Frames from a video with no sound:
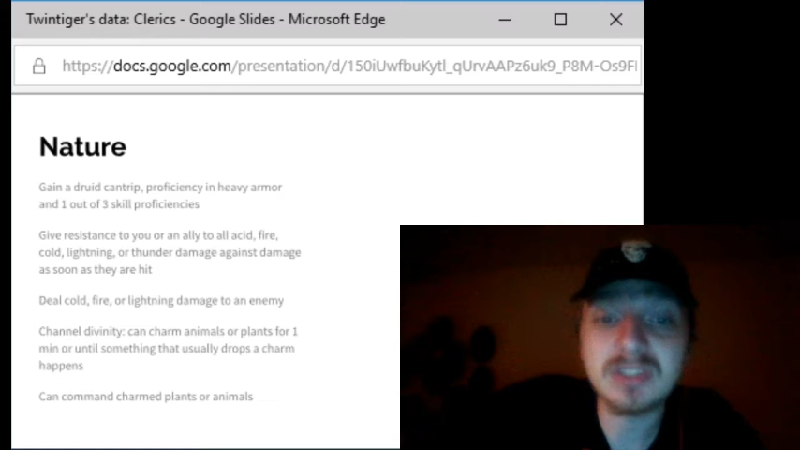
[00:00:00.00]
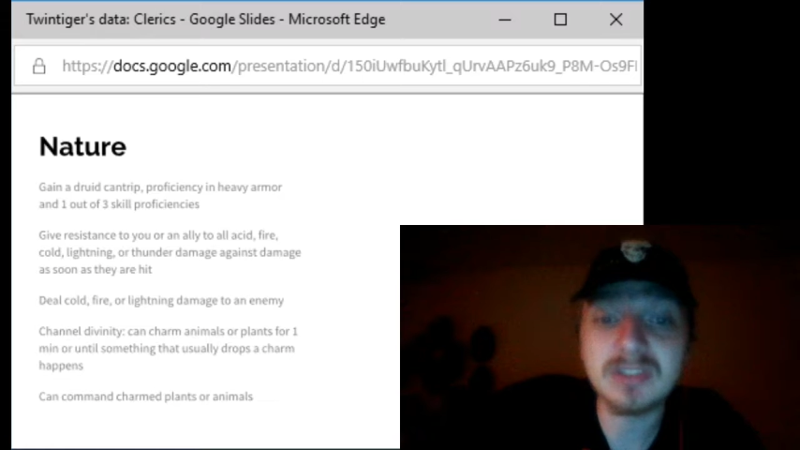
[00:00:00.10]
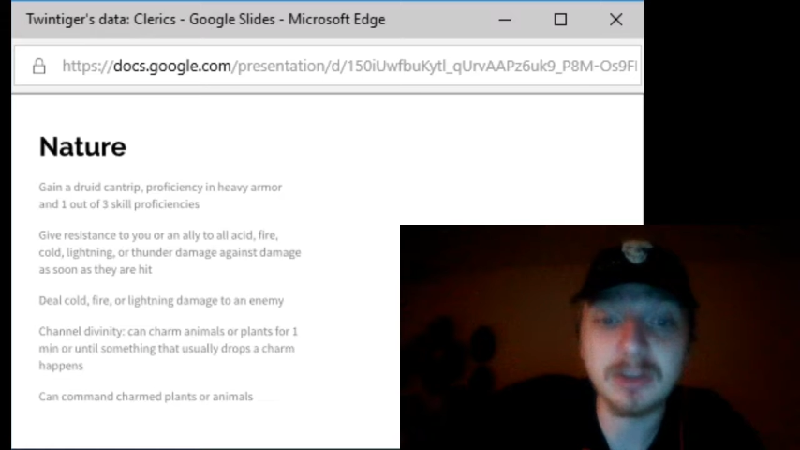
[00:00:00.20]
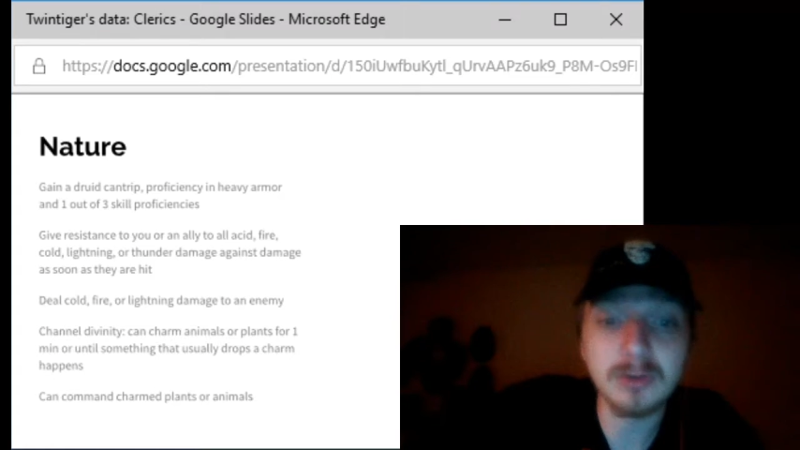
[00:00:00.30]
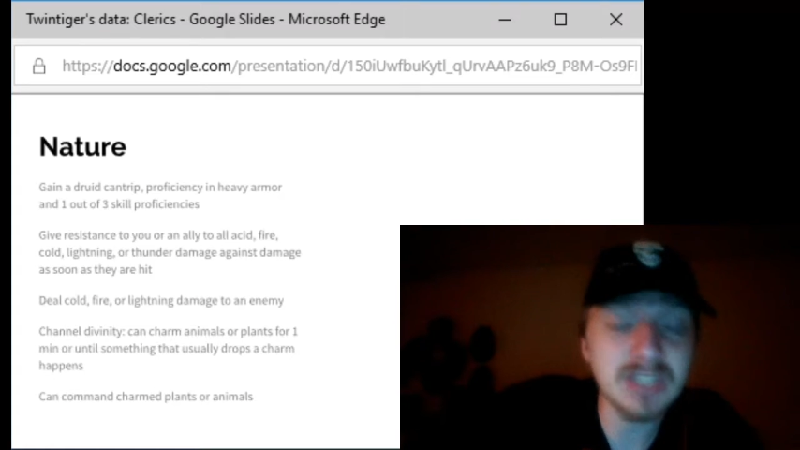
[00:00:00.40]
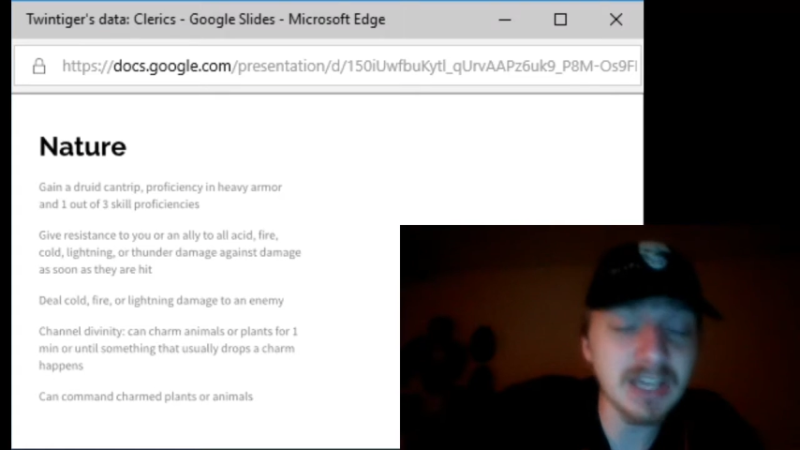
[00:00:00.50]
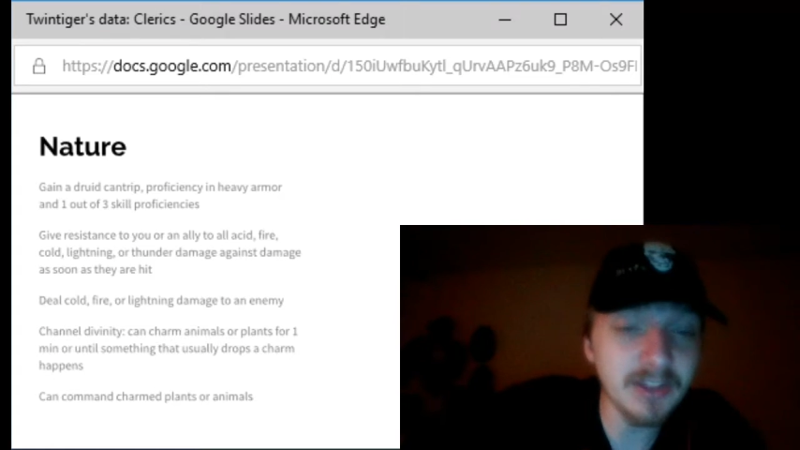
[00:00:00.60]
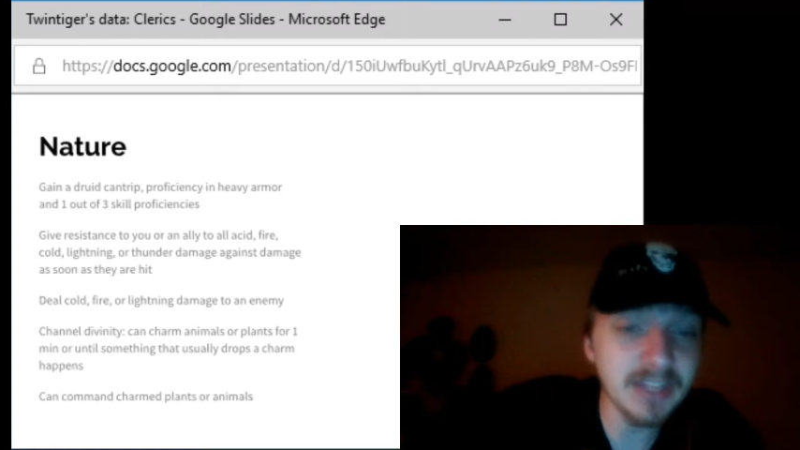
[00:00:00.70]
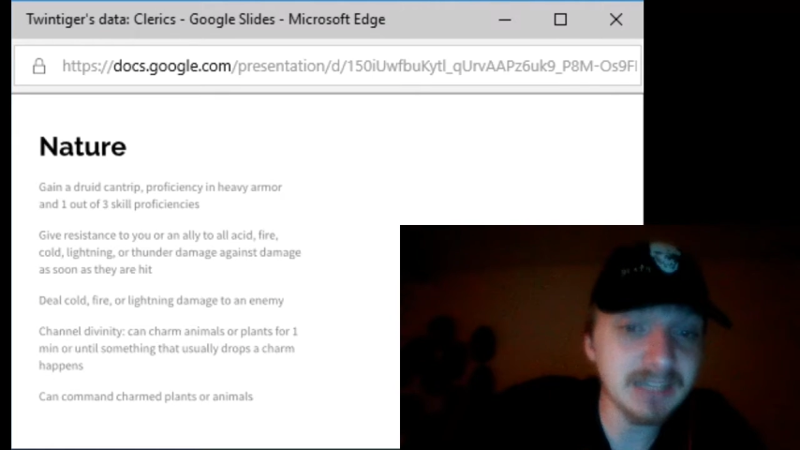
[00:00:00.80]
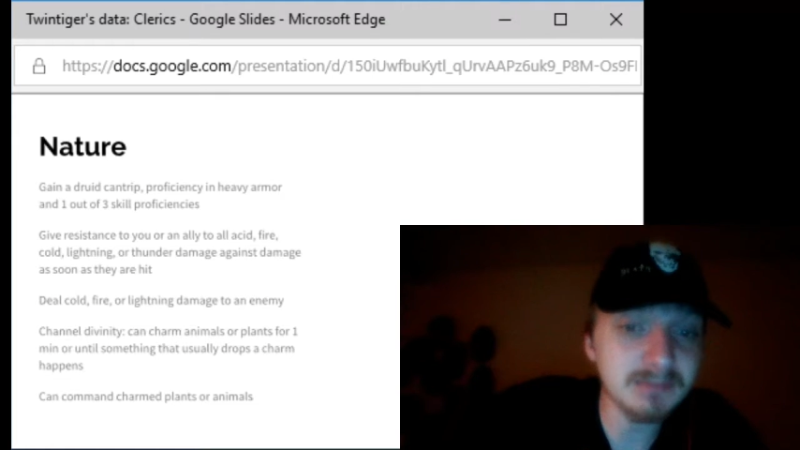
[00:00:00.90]
You
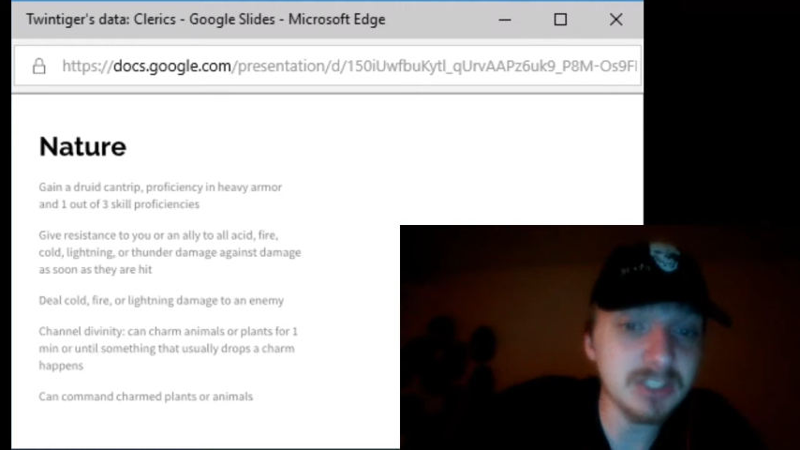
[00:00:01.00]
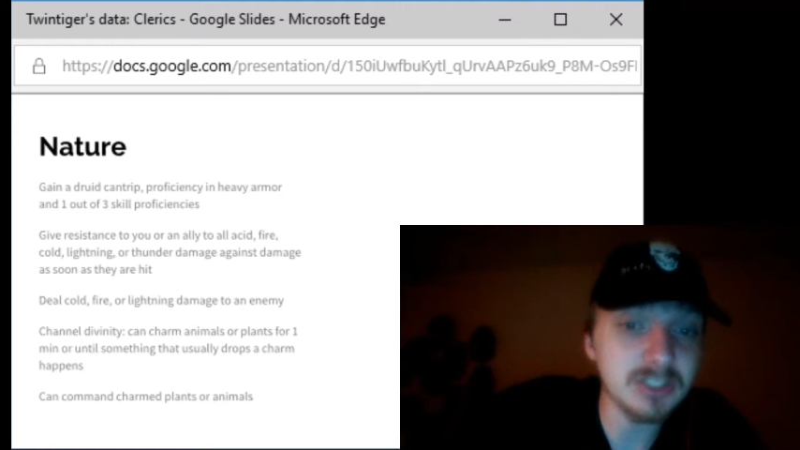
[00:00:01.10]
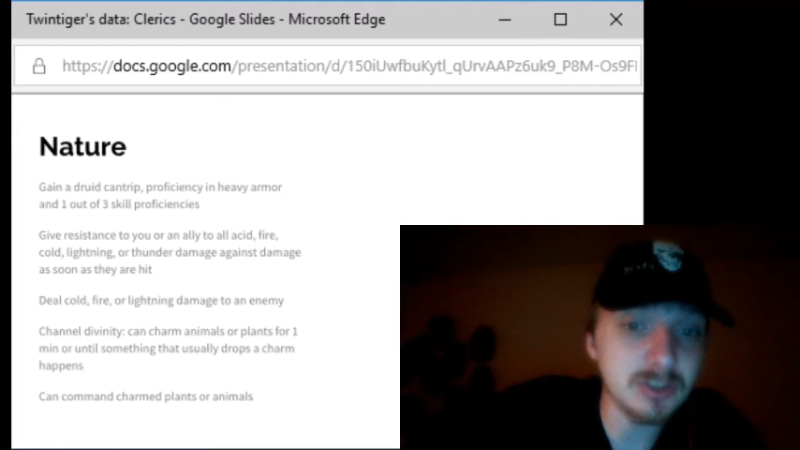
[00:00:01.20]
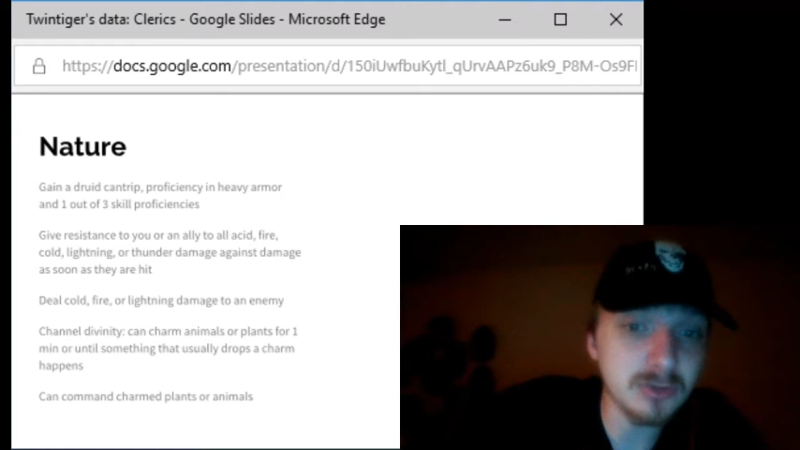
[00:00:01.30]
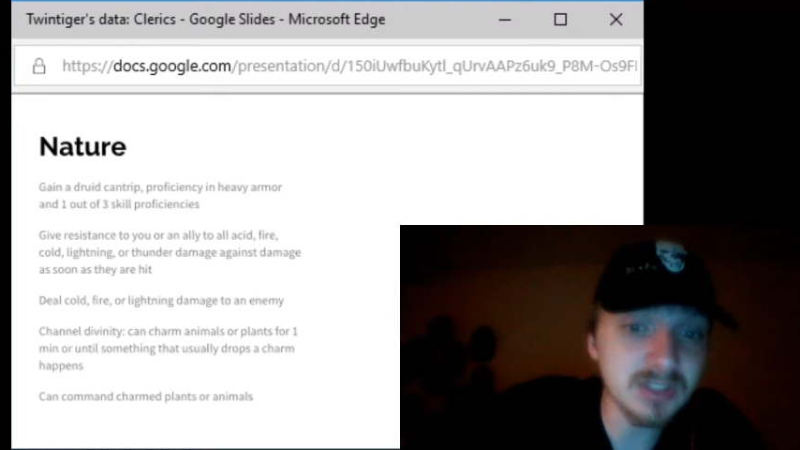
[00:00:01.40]
tell them to do